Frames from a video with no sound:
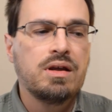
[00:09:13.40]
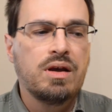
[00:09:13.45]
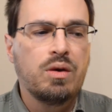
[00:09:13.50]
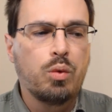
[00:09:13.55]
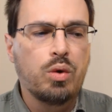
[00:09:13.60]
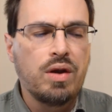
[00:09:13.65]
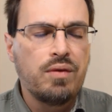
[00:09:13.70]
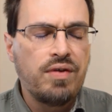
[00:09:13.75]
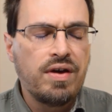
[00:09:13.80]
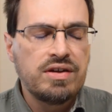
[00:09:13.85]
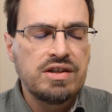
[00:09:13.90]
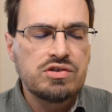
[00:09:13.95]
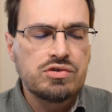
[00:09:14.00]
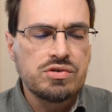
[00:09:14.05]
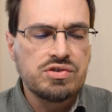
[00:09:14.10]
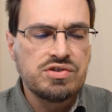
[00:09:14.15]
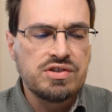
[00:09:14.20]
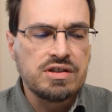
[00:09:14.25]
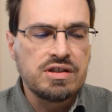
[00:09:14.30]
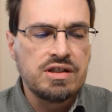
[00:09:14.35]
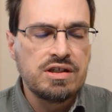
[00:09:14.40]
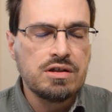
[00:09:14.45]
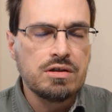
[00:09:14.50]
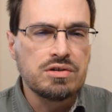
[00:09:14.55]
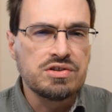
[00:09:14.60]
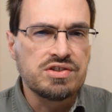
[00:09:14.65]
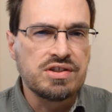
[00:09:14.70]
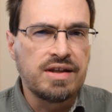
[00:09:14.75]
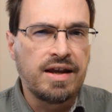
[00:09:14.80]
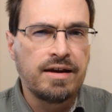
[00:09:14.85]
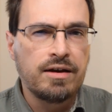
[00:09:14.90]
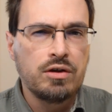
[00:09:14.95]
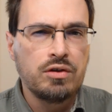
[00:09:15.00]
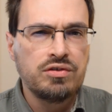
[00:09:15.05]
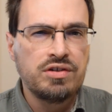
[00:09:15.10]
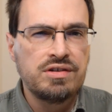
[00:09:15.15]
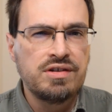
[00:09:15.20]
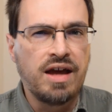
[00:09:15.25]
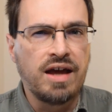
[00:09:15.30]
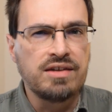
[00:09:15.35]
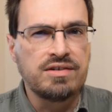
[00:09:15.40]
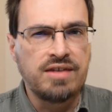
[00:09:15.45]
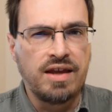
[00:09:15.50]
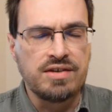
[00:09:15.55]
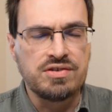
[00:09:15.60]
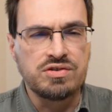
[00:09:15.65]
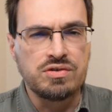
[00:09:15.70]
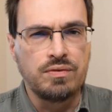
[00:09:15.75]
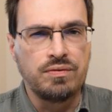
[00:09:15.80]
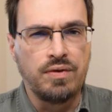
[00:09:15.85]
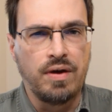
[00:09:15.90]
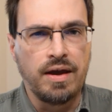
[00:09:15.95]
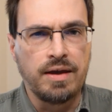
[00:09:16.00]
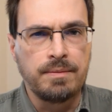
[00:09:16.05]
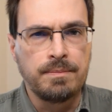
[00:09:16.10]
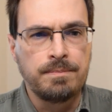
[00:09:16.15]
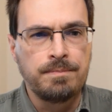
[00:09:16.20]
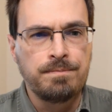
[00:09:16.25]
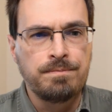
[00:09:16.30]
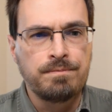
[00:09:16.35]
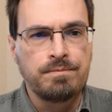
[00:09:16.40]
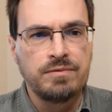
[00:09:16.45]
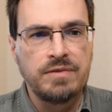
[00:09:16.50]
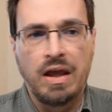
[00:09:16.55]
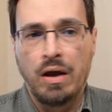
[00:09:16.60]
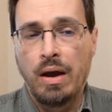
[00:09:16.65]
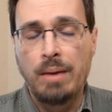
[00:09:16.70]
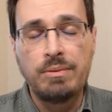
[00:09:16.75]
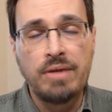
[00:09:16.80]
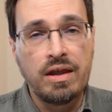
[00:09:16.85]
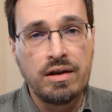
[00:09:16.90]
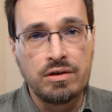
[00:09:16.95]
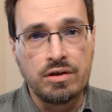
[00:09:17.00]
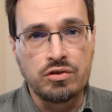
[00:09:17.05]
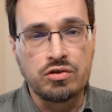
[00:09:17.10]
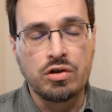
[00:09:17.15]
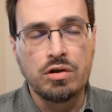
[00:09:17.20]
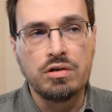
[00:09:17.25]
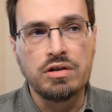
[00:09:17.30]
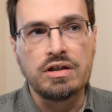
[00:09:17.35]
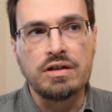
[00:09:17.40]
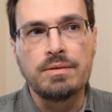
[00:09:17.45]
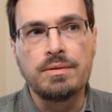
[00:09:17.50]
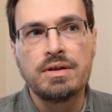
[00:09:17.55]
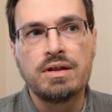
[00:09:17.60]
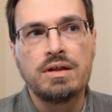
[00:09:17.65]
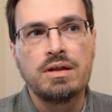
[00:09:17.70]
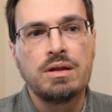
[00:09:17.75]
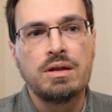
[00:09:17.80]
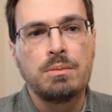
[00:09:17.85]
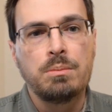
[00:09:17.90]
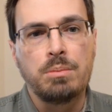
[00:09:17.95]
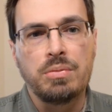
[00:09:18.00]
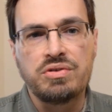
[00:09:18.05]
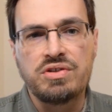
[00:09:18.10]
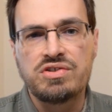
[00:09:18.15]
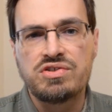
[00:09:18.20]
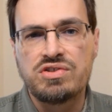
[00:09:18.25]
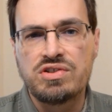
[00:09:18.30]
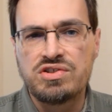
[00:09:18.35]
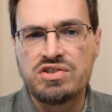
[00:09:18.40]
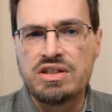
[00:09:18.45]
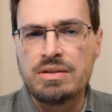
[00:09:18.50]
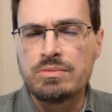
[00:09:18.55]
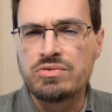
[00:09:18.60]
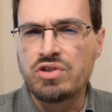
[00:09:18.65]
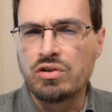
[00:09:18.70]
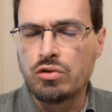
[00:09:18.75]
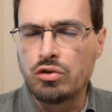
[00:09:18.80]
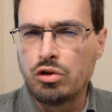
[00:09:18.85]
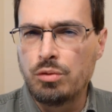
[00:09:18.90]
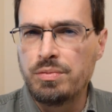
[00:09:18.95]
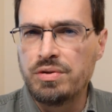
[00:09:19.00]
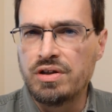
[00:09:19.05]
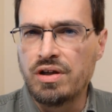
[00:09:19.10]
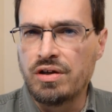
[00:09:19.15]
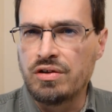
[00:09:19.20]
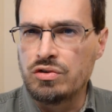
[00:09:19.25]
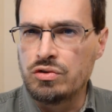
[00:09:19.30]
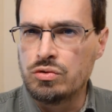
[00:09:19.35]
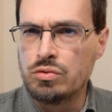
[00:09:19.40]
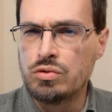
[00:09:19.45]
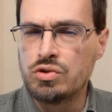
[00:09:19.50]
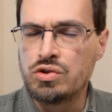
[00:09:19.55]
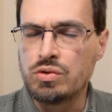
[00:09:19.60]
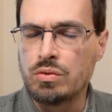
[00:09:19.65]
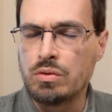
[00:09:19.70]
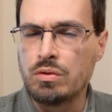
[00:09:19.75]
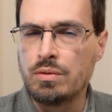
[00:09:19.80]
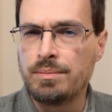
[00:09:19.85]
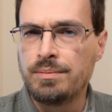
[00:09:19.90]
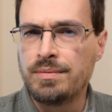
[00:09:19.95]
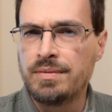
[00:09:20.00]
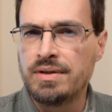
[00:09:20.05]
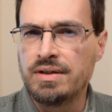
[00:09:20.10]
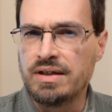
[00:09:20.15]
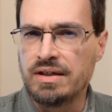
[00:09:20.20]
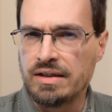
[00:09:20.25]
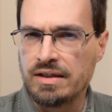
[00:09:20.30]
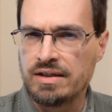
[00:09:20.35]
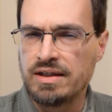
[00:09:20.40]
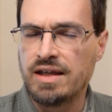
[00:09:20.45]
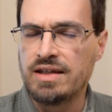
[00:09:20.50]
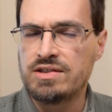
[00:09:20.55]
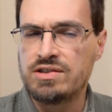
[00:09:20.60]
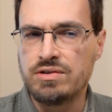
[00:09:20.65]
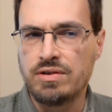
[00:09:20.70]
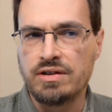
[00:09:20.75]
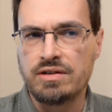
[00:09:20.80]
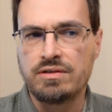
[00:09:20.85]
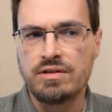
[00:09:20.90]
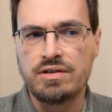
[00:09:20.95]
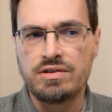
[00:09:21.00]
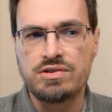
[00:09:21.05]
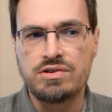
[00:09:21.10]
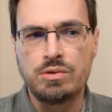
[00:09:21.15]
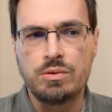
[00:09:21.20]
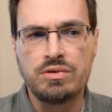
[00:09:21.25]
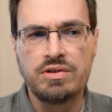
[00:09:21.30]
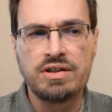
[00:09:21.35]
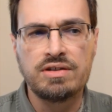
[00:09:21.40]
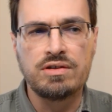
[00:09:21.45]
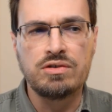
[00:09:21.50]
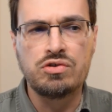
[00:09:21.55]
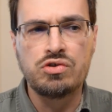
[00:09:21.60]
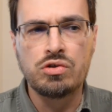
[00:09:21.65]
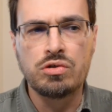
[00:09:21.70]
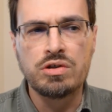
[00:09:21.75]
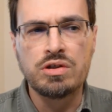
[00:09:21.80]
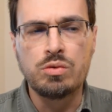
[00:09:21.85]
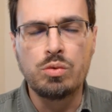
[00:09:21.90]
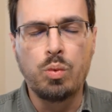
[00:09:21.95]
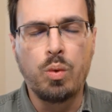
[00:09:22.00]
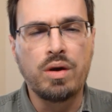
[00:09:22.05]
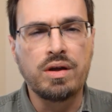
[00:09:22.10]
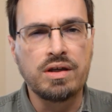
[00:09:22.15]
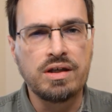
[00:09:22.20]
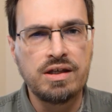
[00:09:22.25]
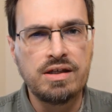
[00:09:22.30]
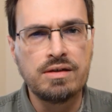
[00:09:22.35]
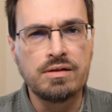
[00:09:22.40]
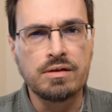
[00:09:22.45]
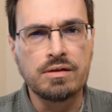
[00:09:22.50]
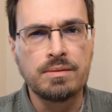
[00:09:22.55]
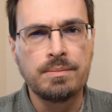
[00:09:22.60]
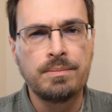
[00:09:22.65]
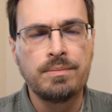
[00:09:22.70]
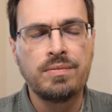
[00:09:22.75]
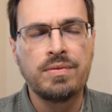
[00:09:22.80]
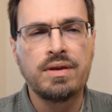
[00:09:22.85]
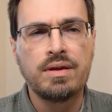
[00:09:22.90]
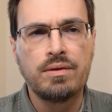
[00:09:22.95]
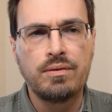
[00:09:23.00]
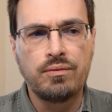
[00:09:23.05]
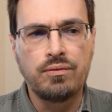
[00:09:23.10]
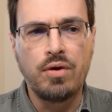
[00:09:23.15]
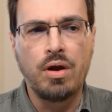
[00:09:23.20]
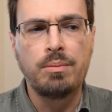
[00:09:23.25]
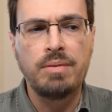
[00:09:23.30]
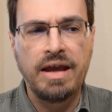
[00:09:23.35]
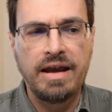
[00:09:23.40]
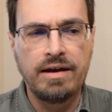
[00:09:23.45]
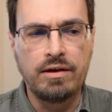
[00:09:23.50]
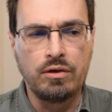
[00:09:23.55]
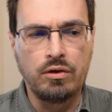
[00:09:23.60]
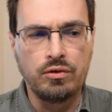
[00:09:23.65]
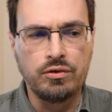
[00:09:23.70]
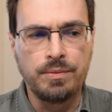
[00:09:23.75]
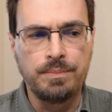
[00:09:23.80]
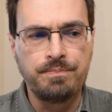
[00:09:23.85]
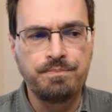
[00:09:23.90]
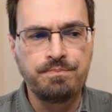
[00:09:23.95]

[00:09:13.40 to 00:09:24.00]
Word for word: What I found interesting here is that Harold did not testify. Now, I'm not an attorney, but this just seems a little bit unusual in a case like this. You would think the jury would want to hear from Harold